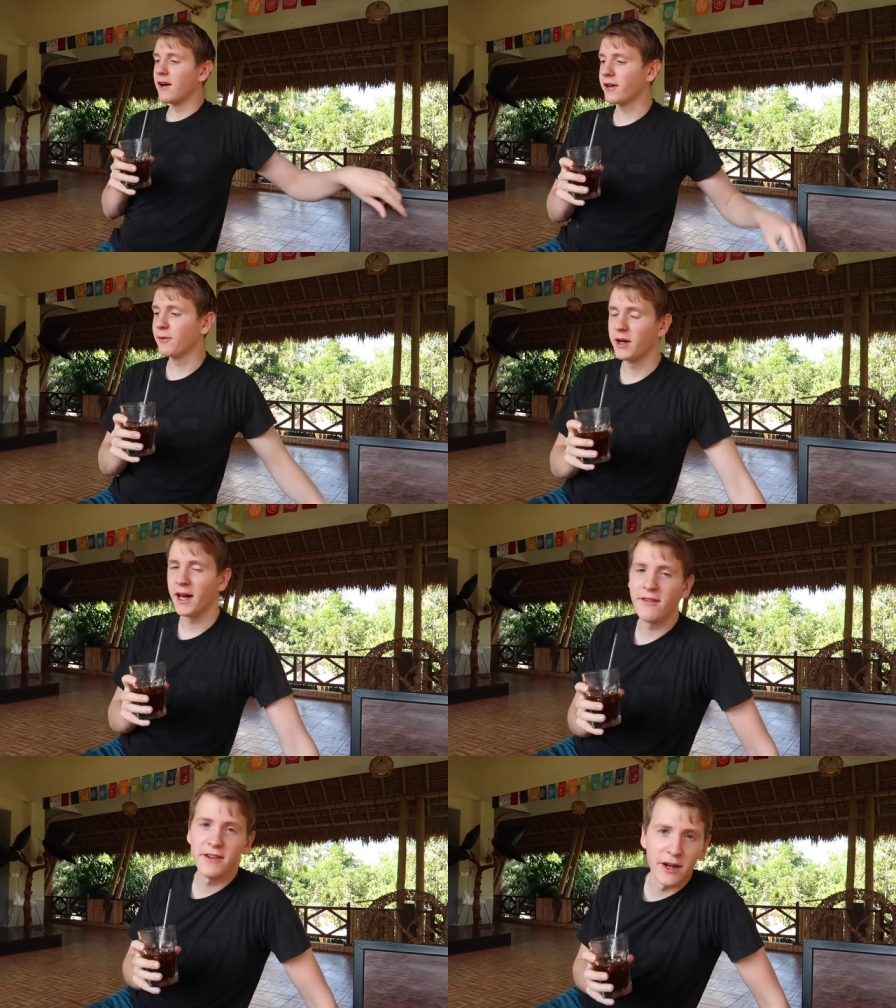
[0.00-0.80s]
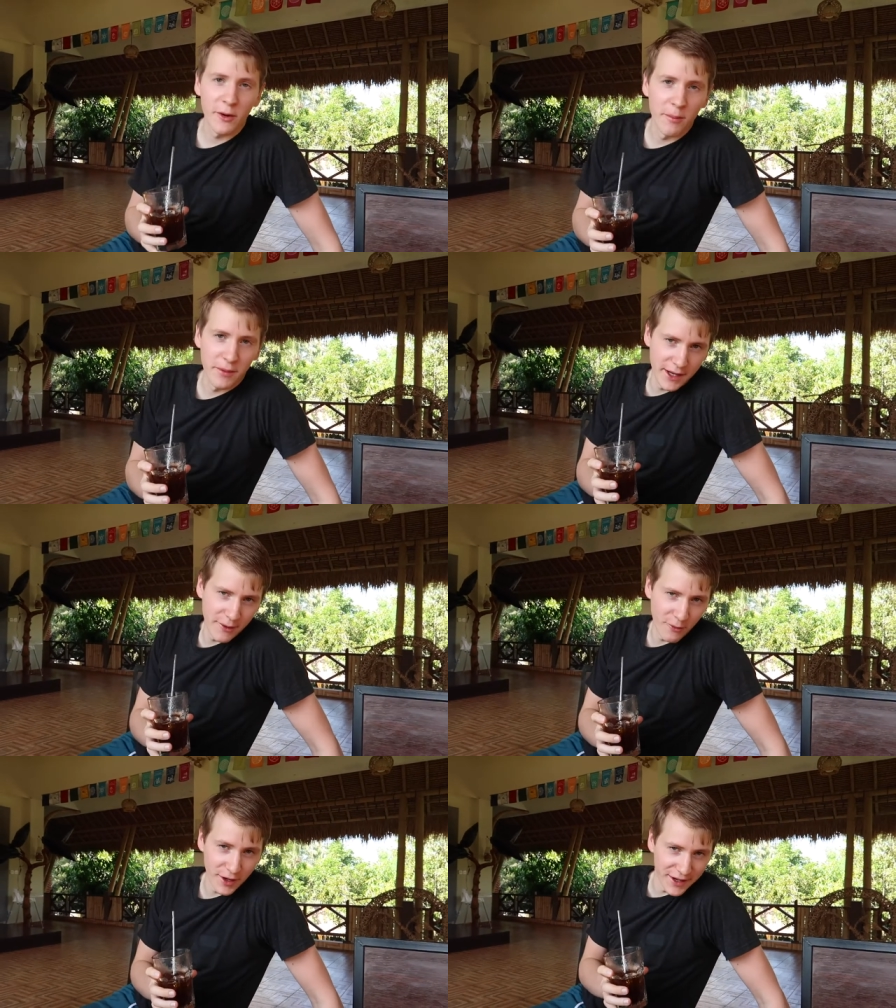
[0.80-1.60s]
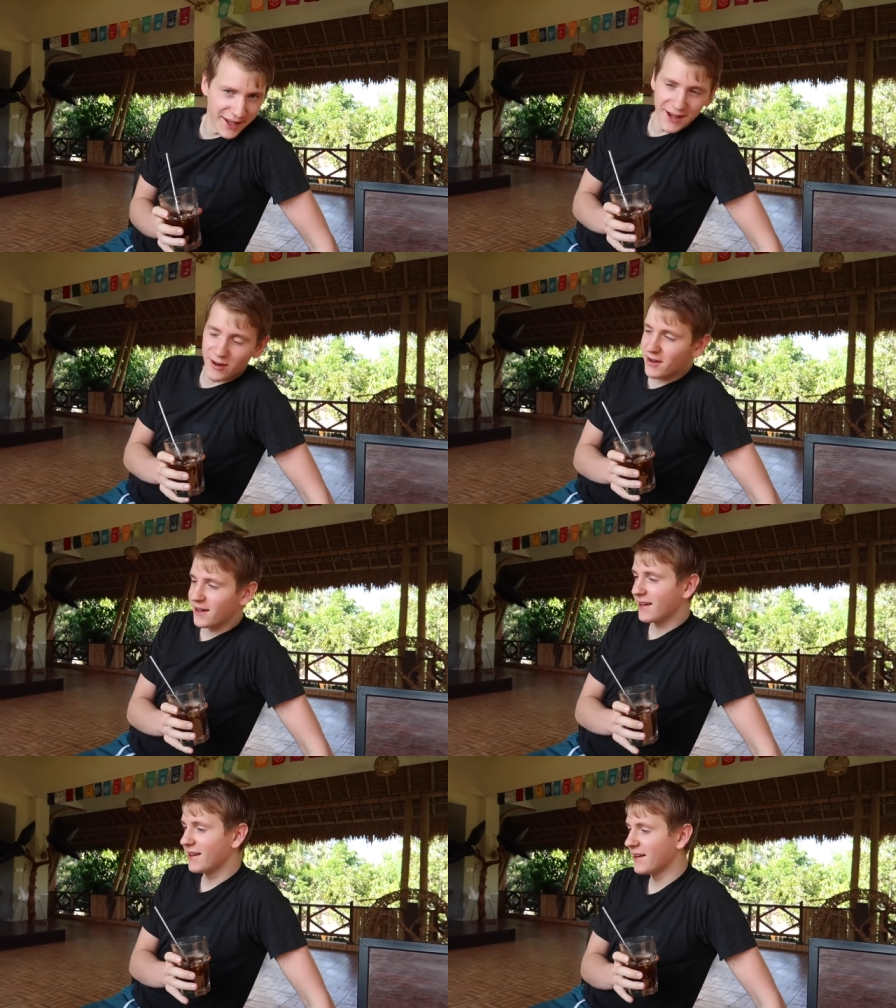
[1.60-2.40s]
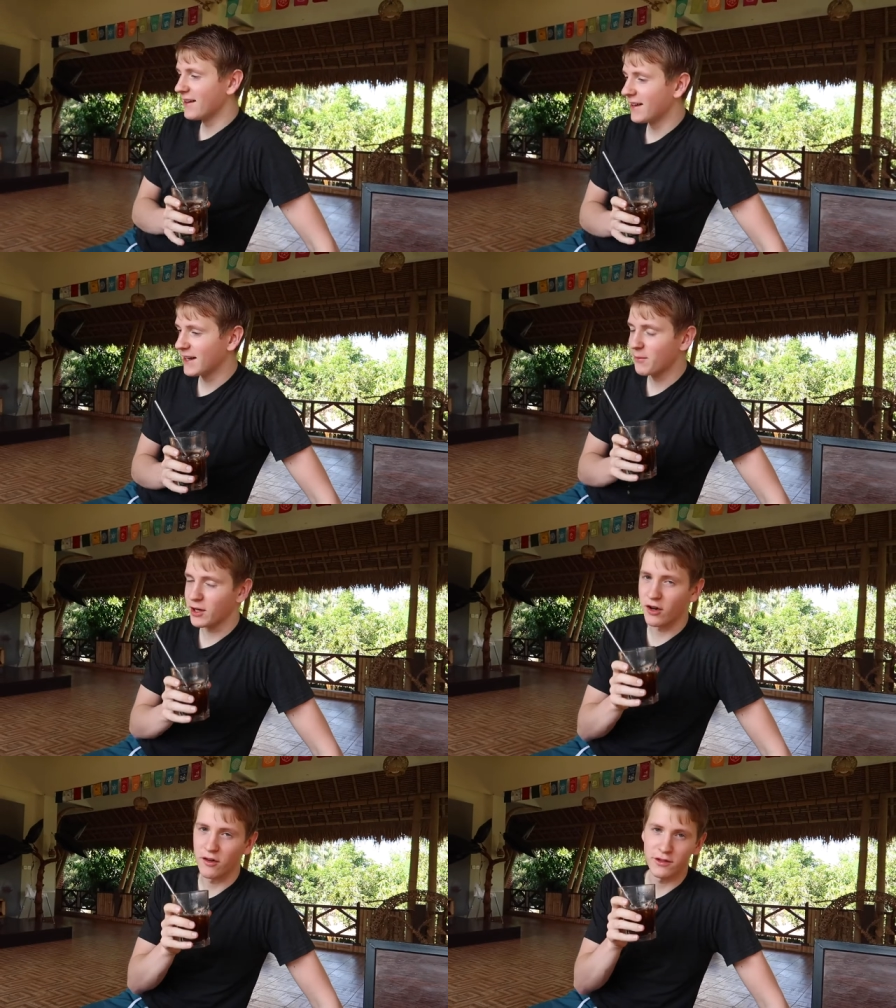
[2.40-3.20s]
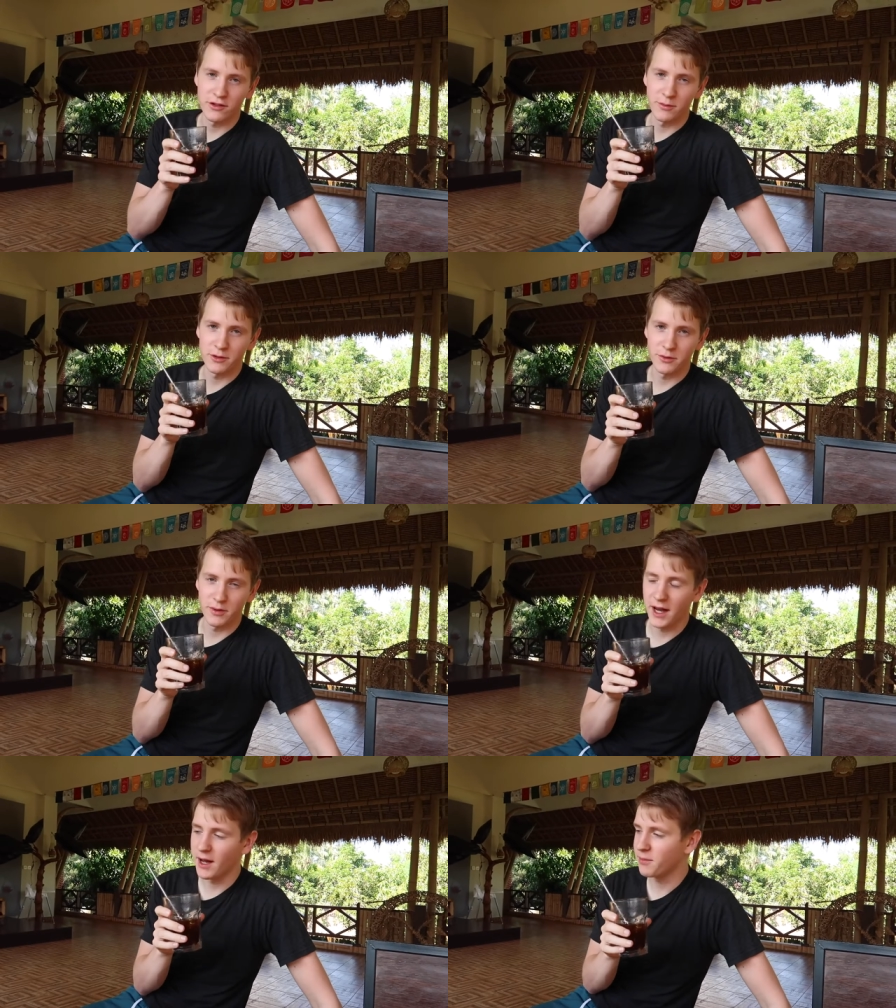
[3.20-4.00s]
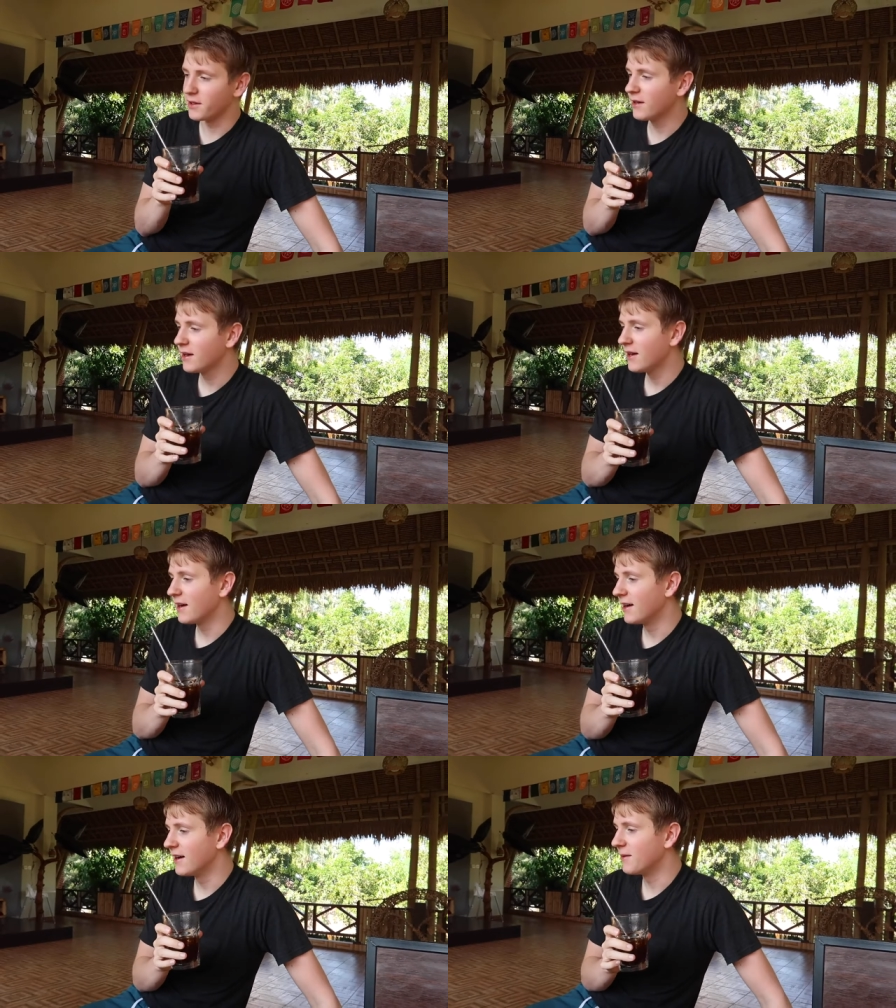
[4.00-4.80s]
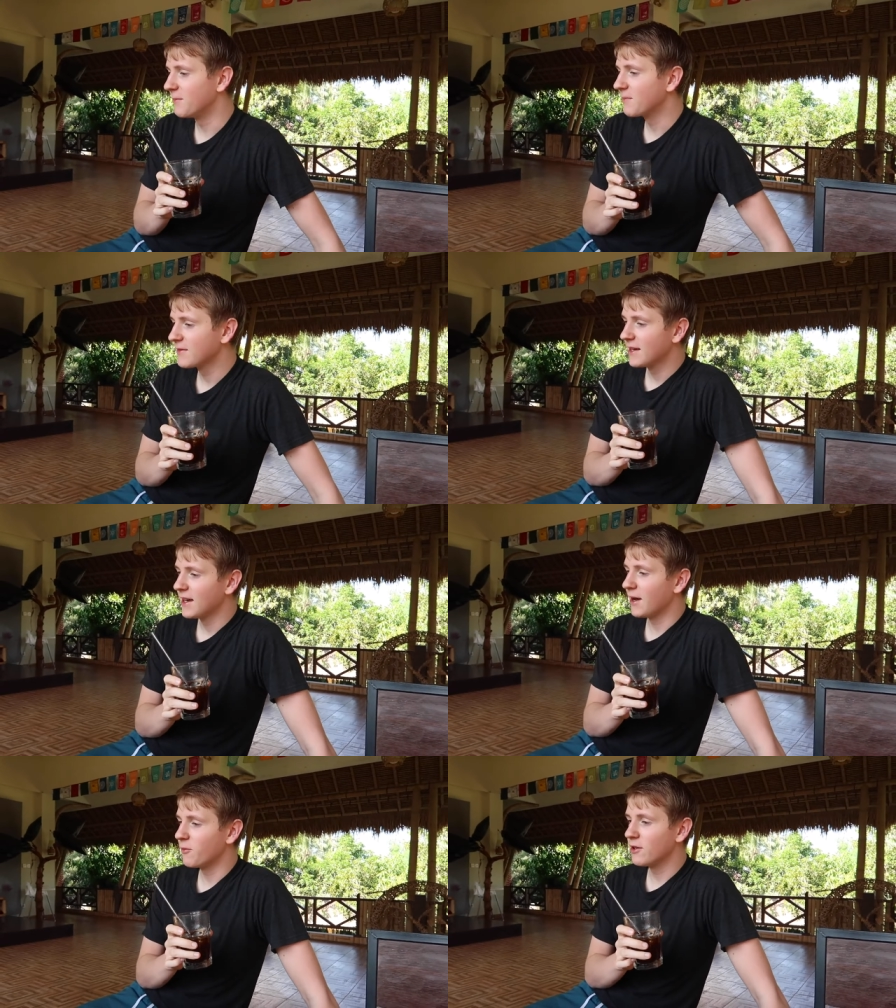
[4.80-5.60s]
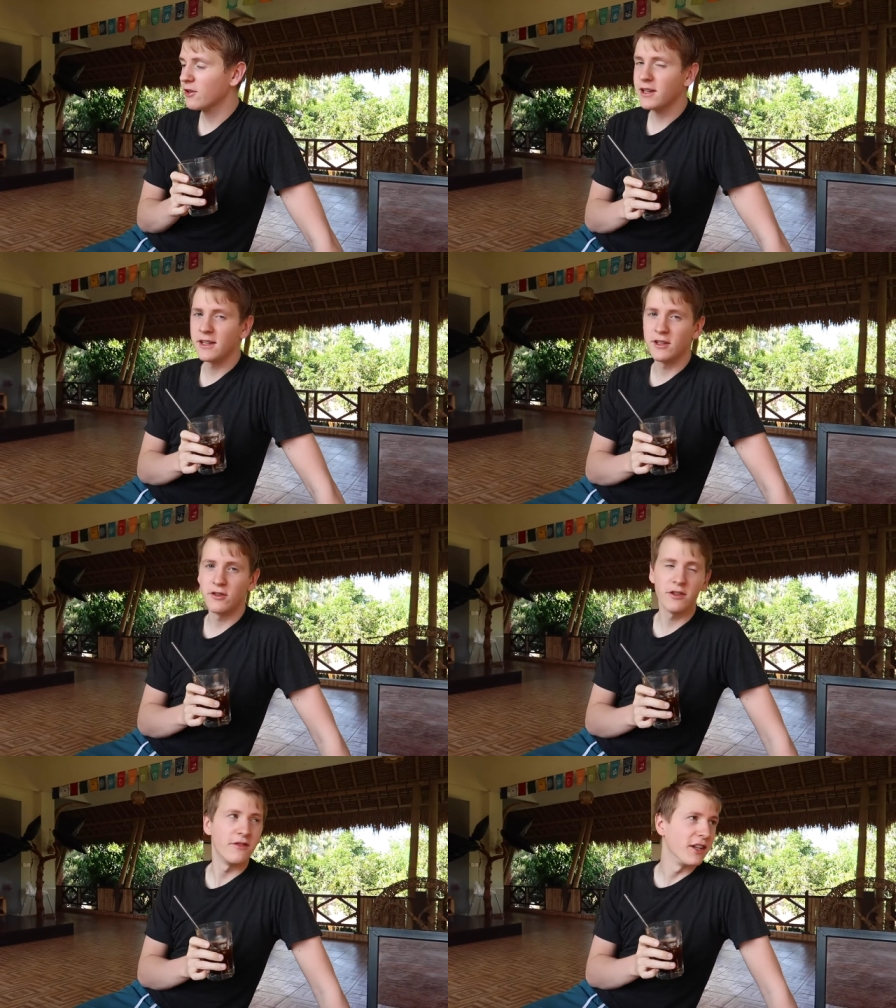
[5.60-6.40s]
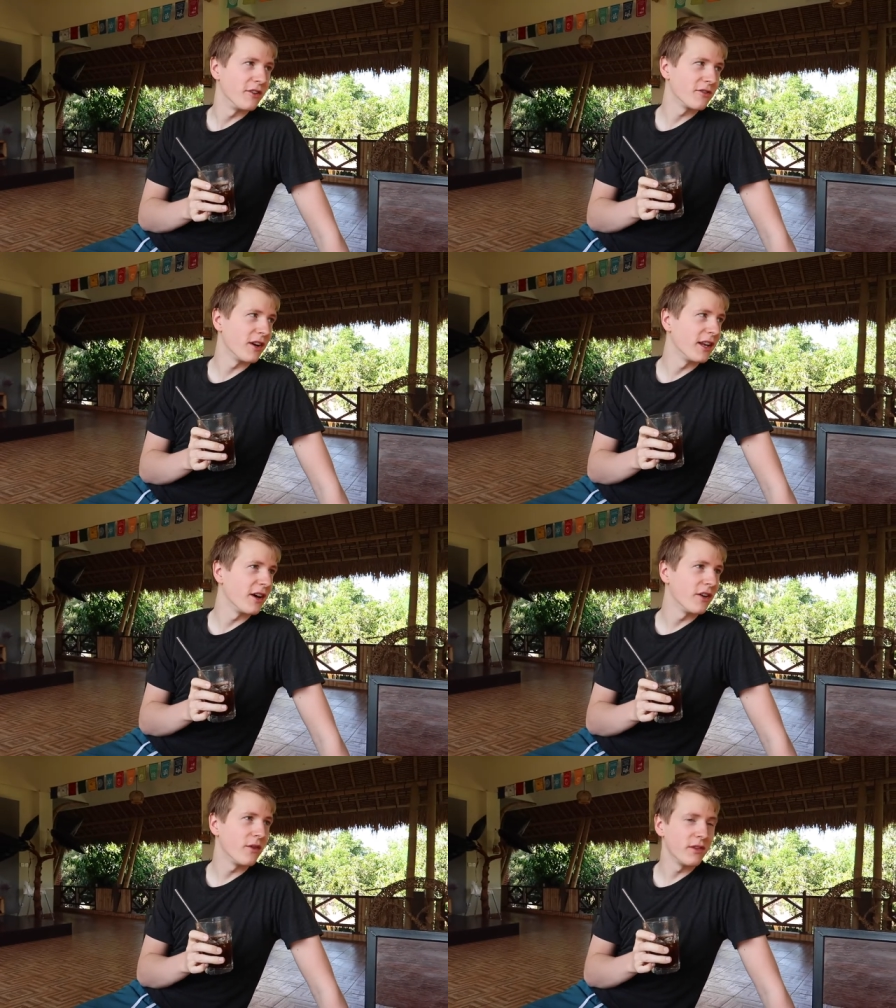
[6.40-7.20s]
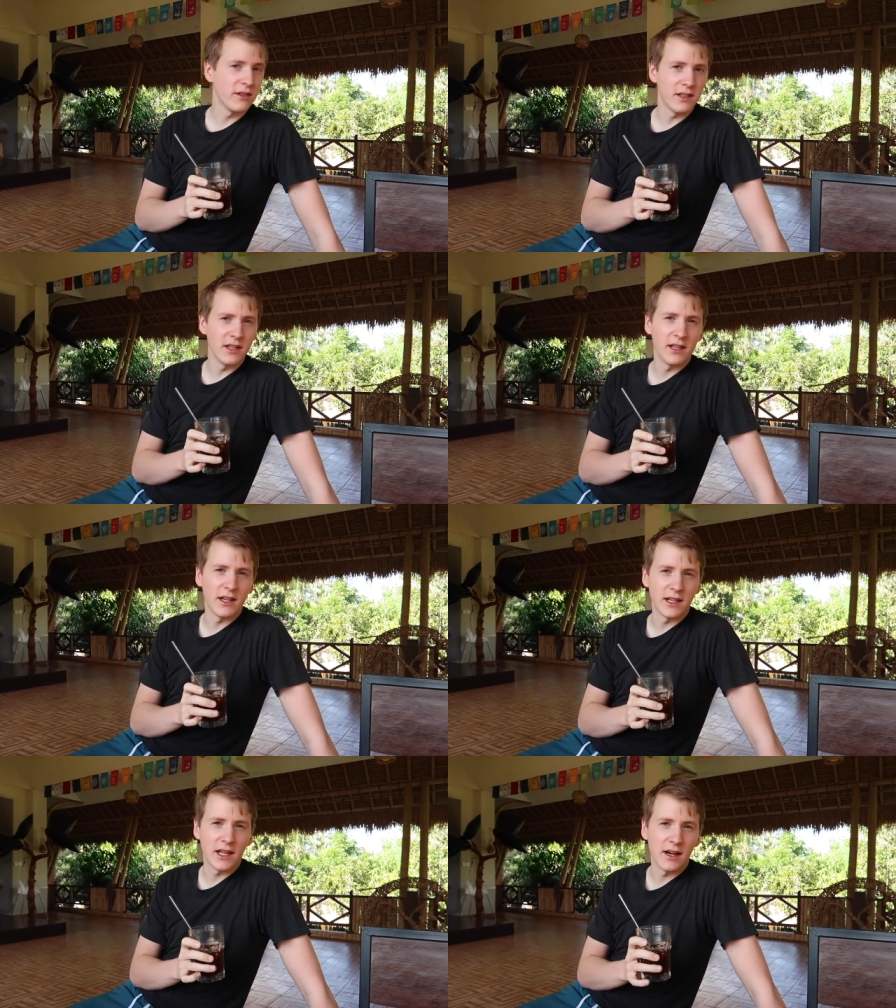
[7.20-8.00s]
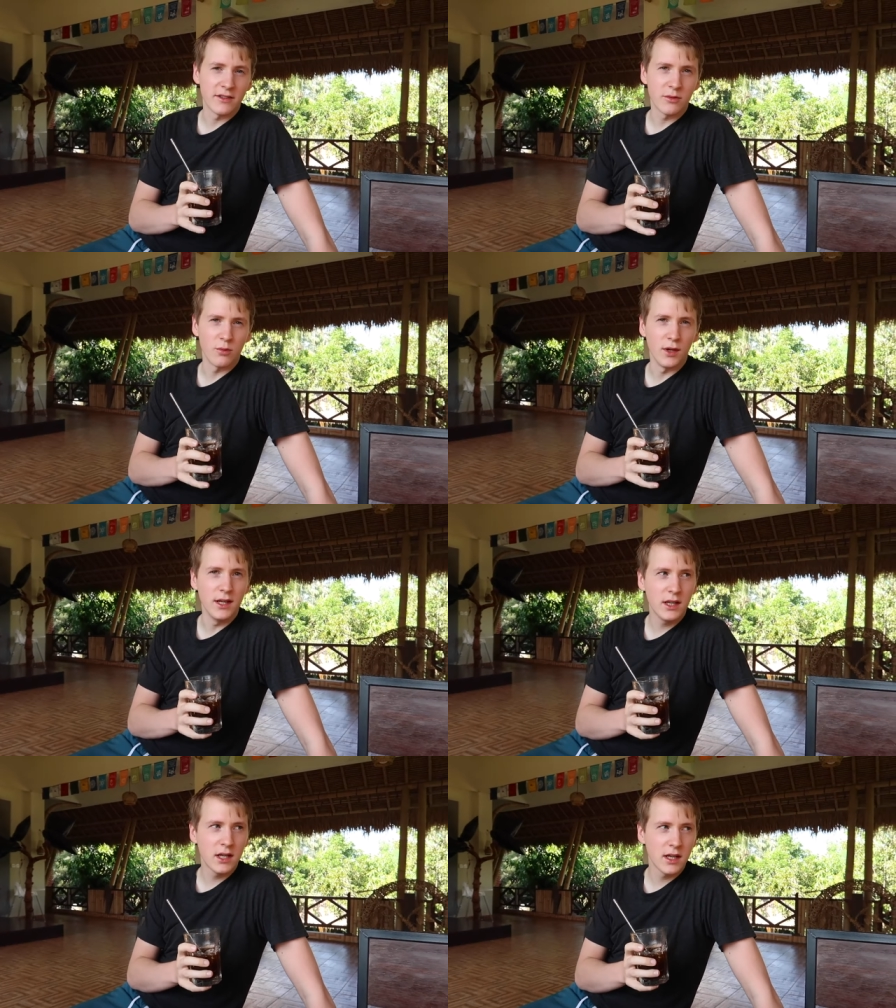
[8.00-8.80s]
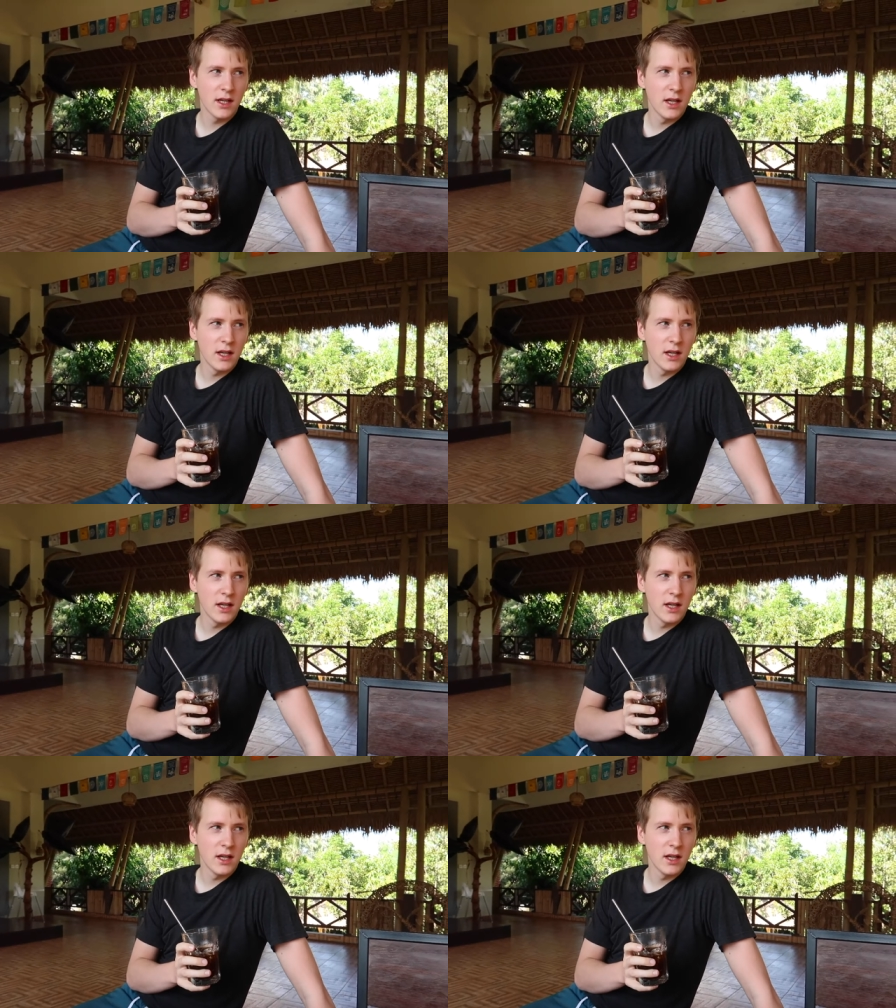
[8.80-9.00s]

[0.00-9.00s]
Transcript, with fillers: Okay, we're having our meeting right now. Uh, I got my coffee, so I'm super happy. Um, and we're looking at YouTube videos right now, and obviously, like last week,